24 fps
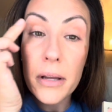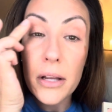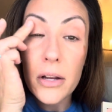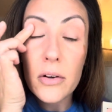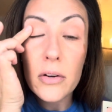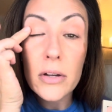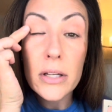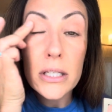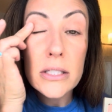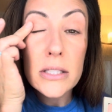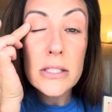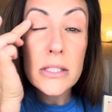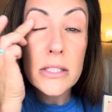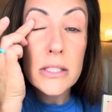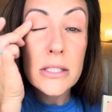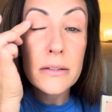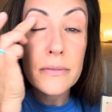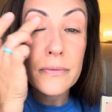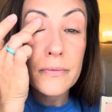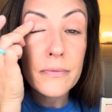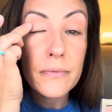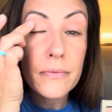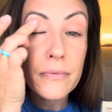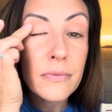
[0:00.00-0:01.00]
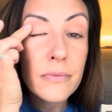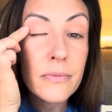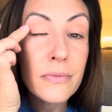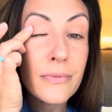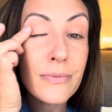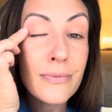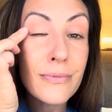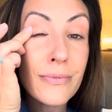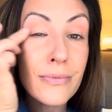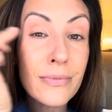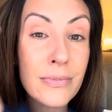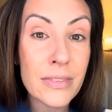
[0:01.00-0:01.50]
crease.
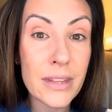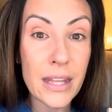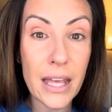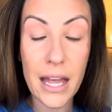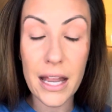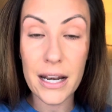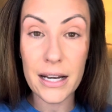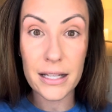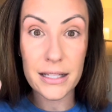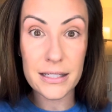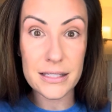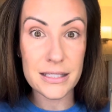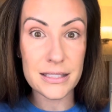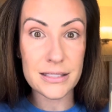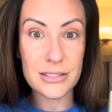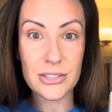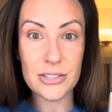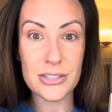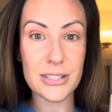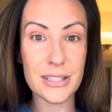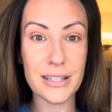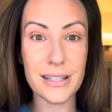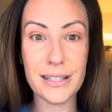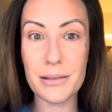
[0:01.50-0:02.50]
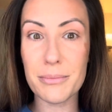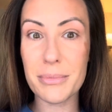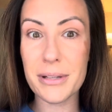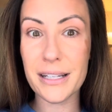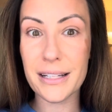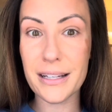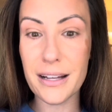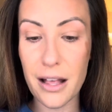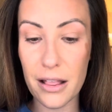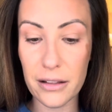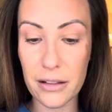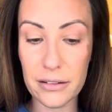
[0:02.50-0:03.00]
And it's just a little bit of
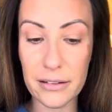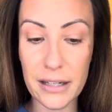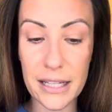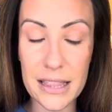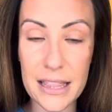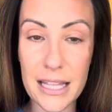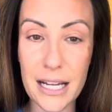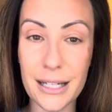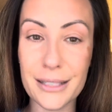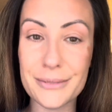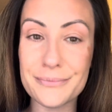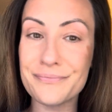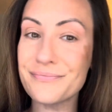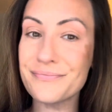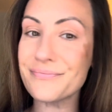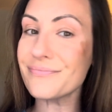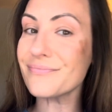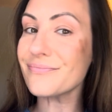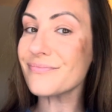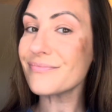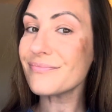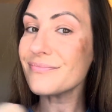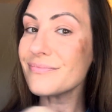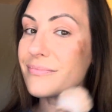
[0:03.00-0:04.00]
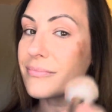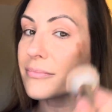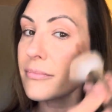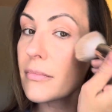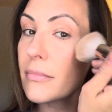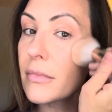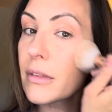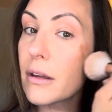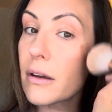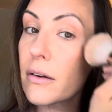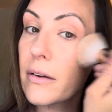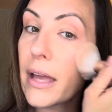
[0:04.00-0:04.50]
color right there.
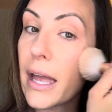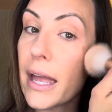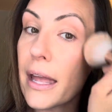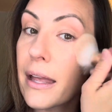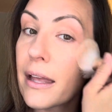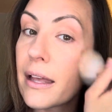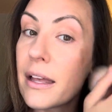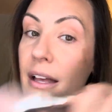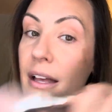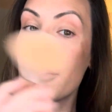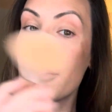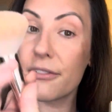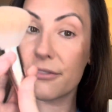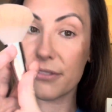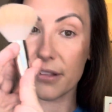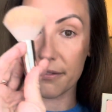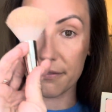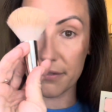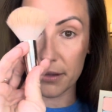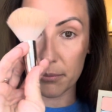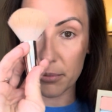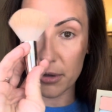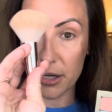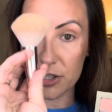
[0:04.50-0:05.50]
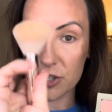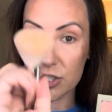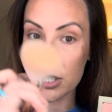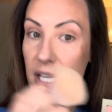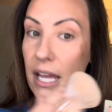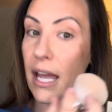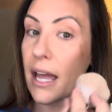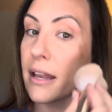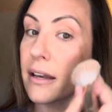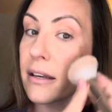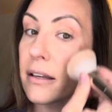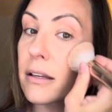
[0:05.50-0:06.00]
Okay, fluffy brush
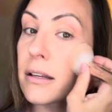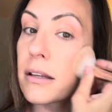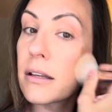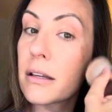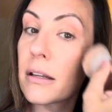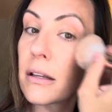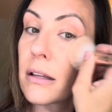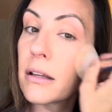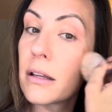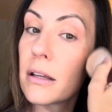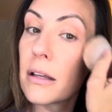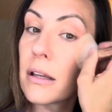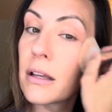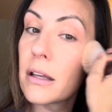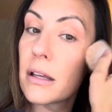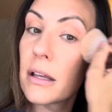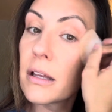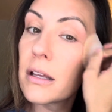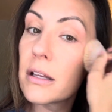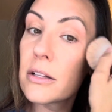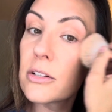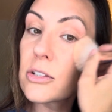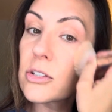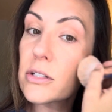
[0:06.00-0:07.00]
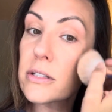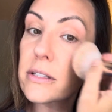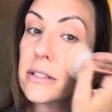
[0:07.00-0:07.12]
again. Just